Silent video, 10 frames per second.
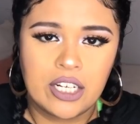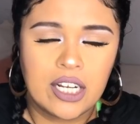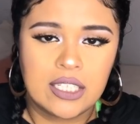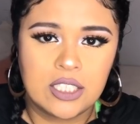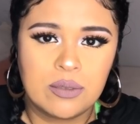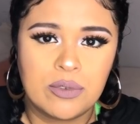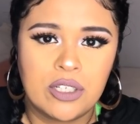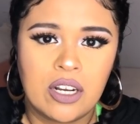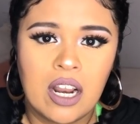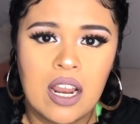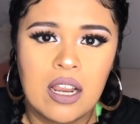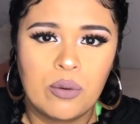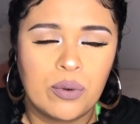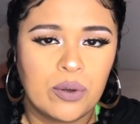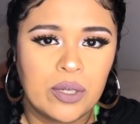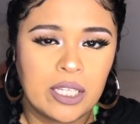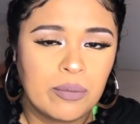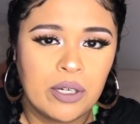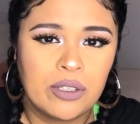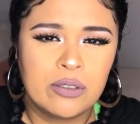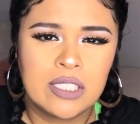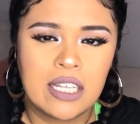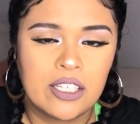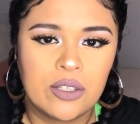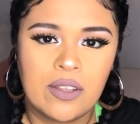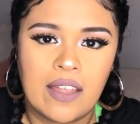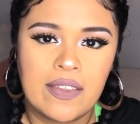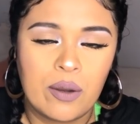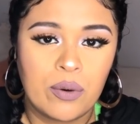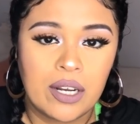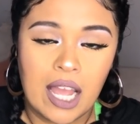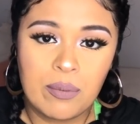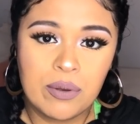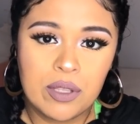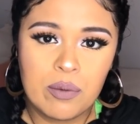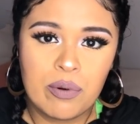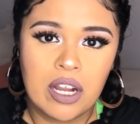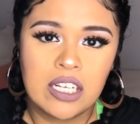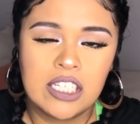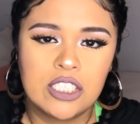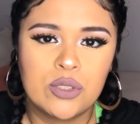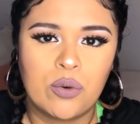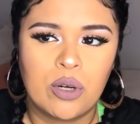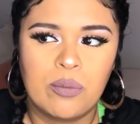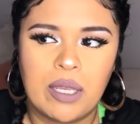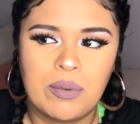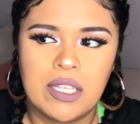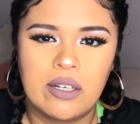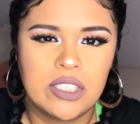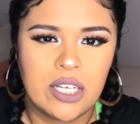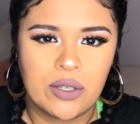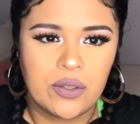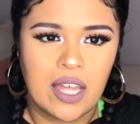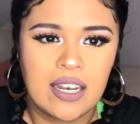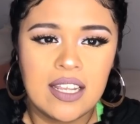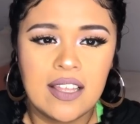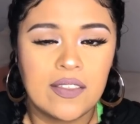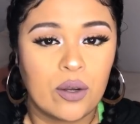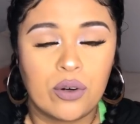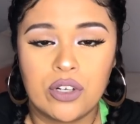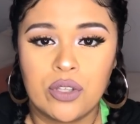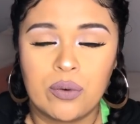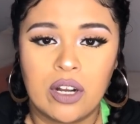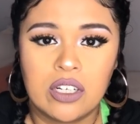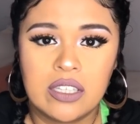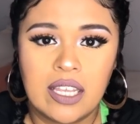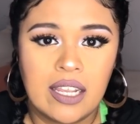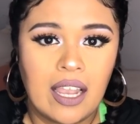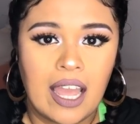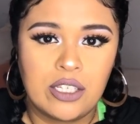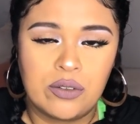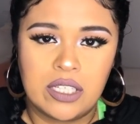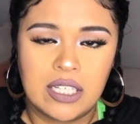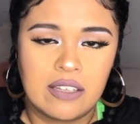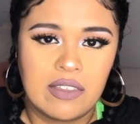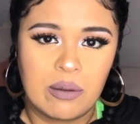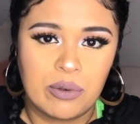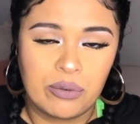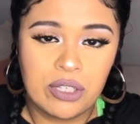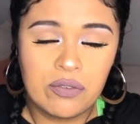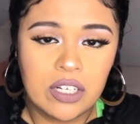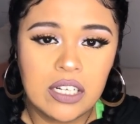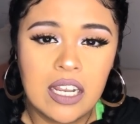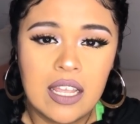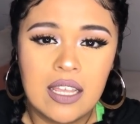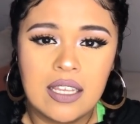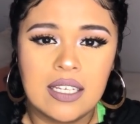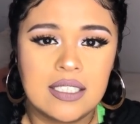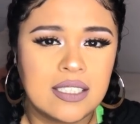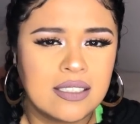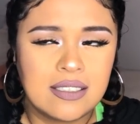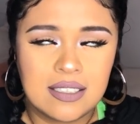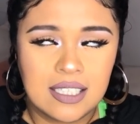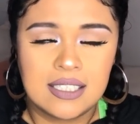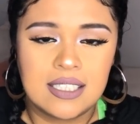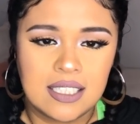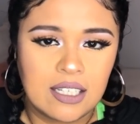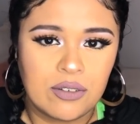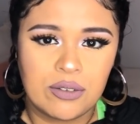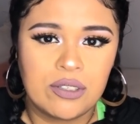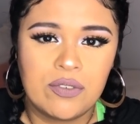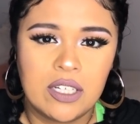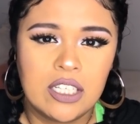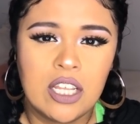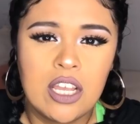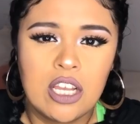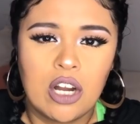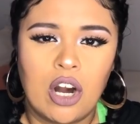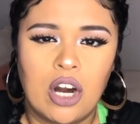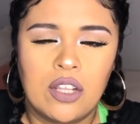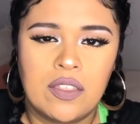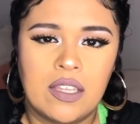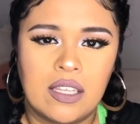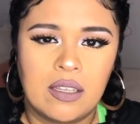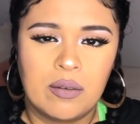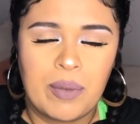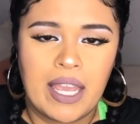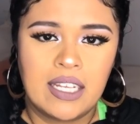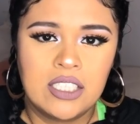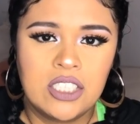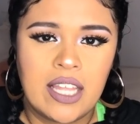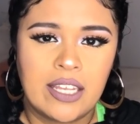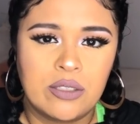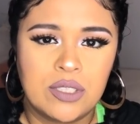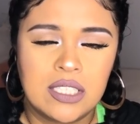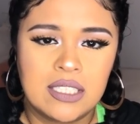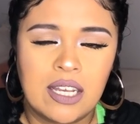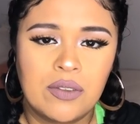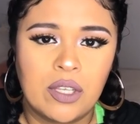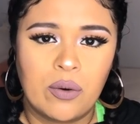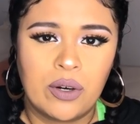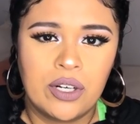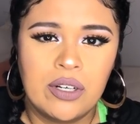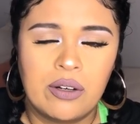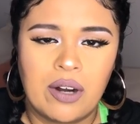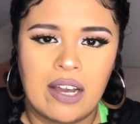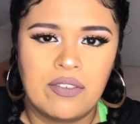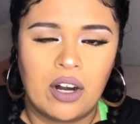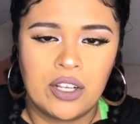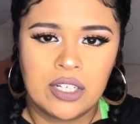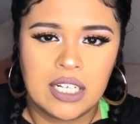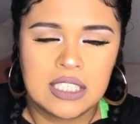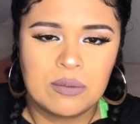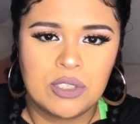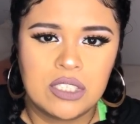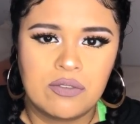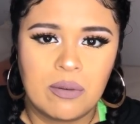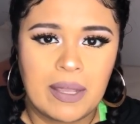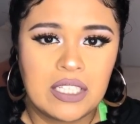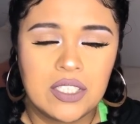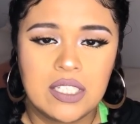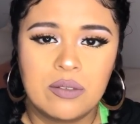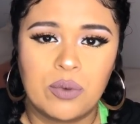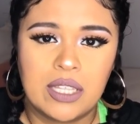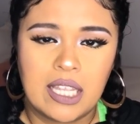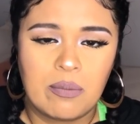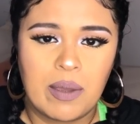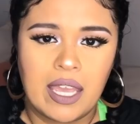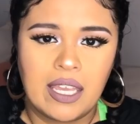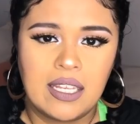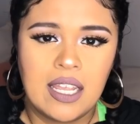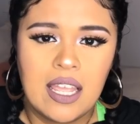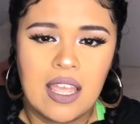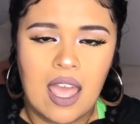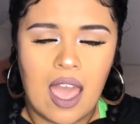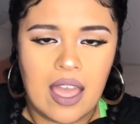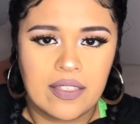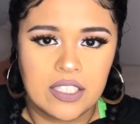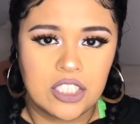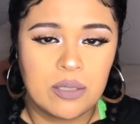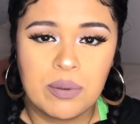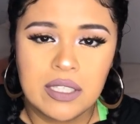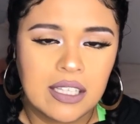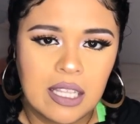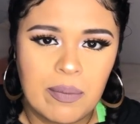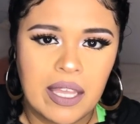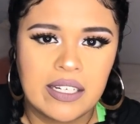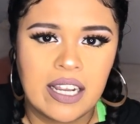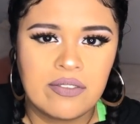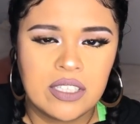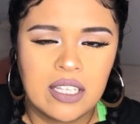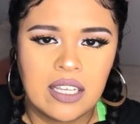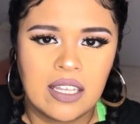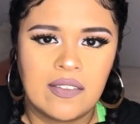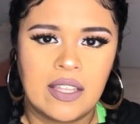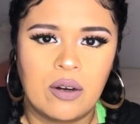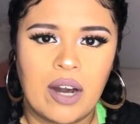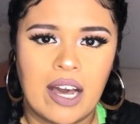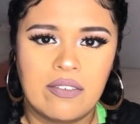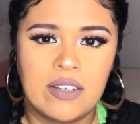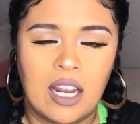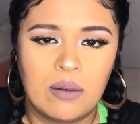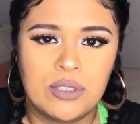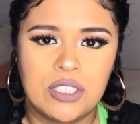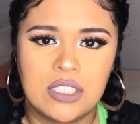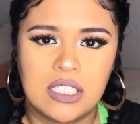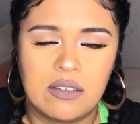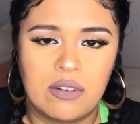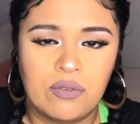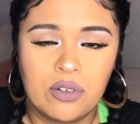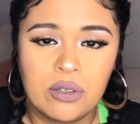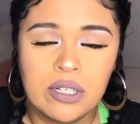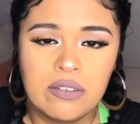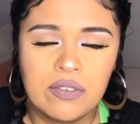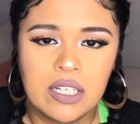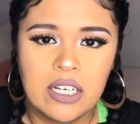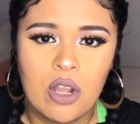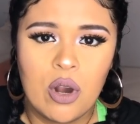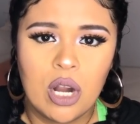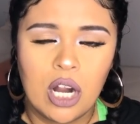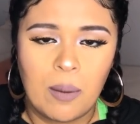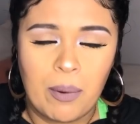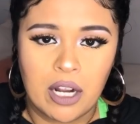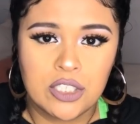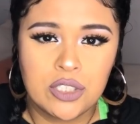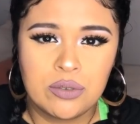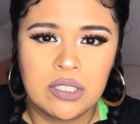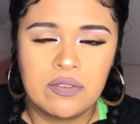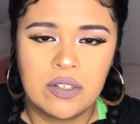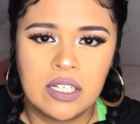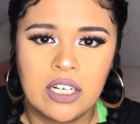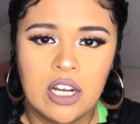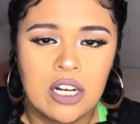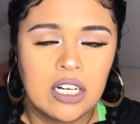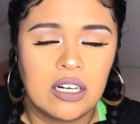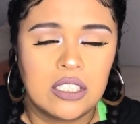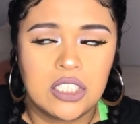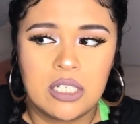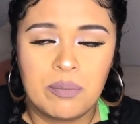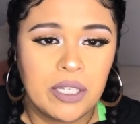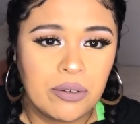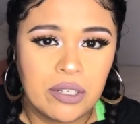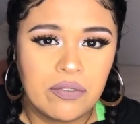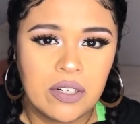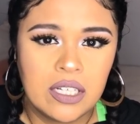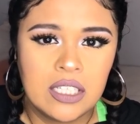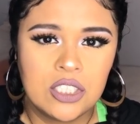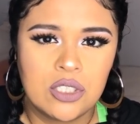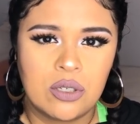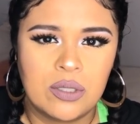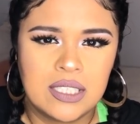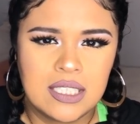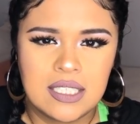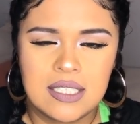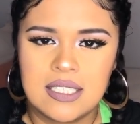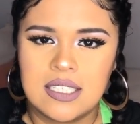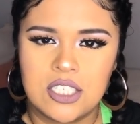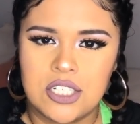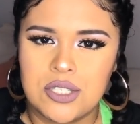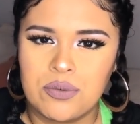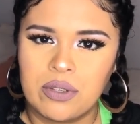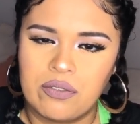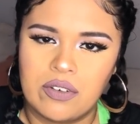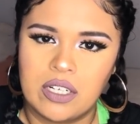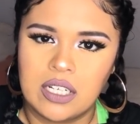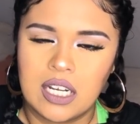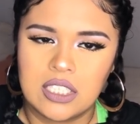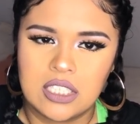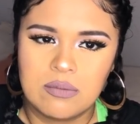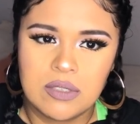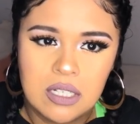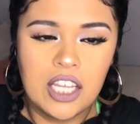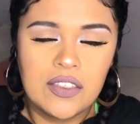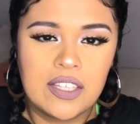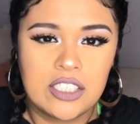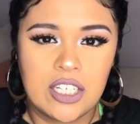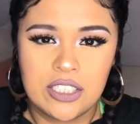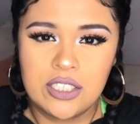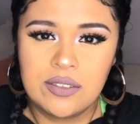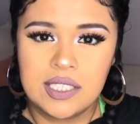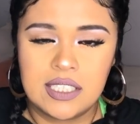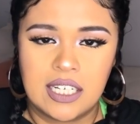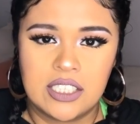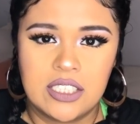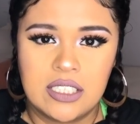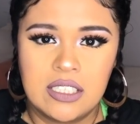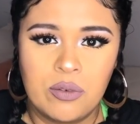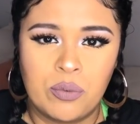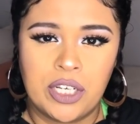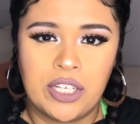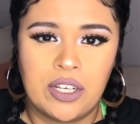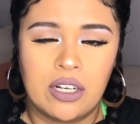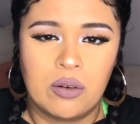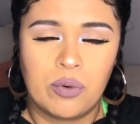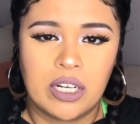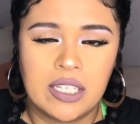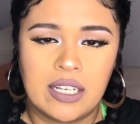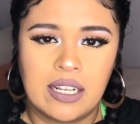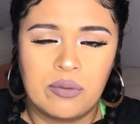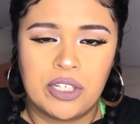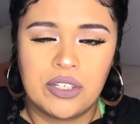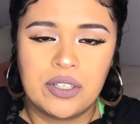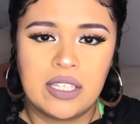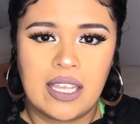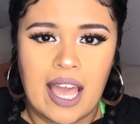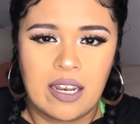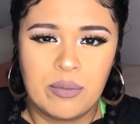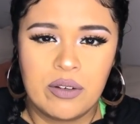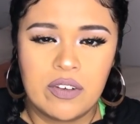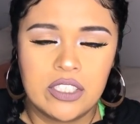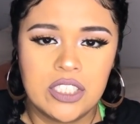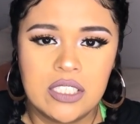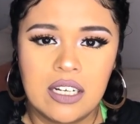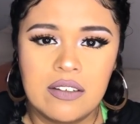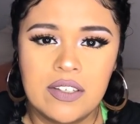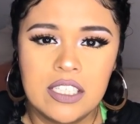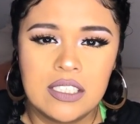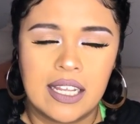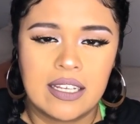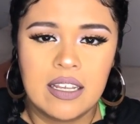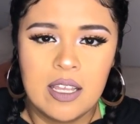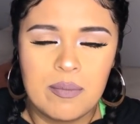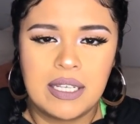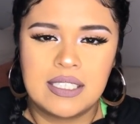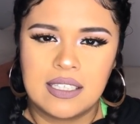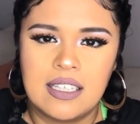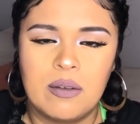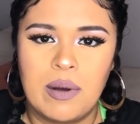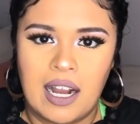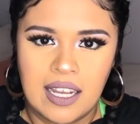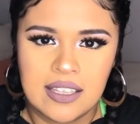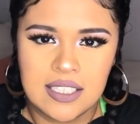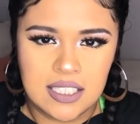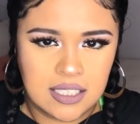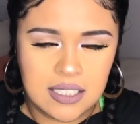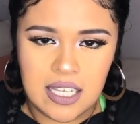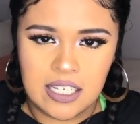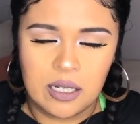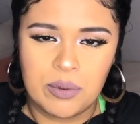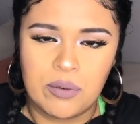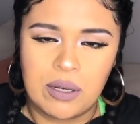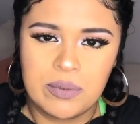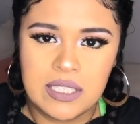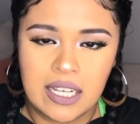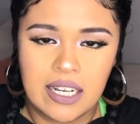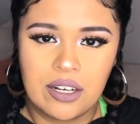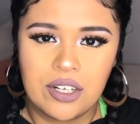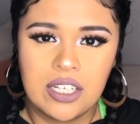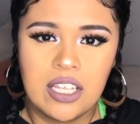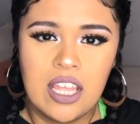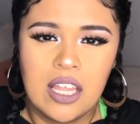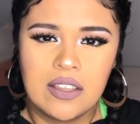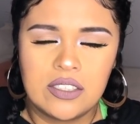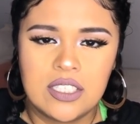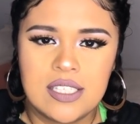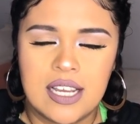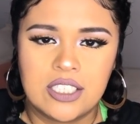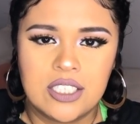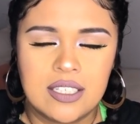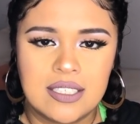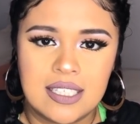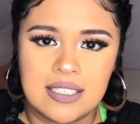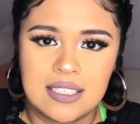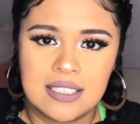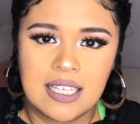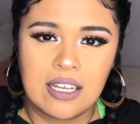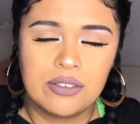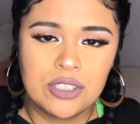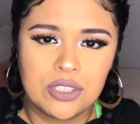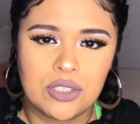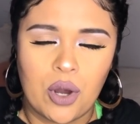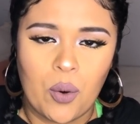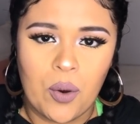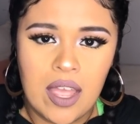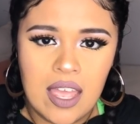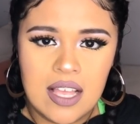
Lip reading: your customer will email you telling you that they weren't happy with the product, or maybe they'll tell you that they ordered the wrong thing and you need to give them a refund. It's easy to give a refund. On the page that you sent out the order, it will have all your customers' information, what they paid, and the shipping that they paid and everything, and they'll have an option to give a full refund, a partial refund, a shipping refund, so it's easy to just refund a customer. There's also a section when you're in the admin version of it, like basically the behind the scenes setting up your website area. There's a section that says discounts. So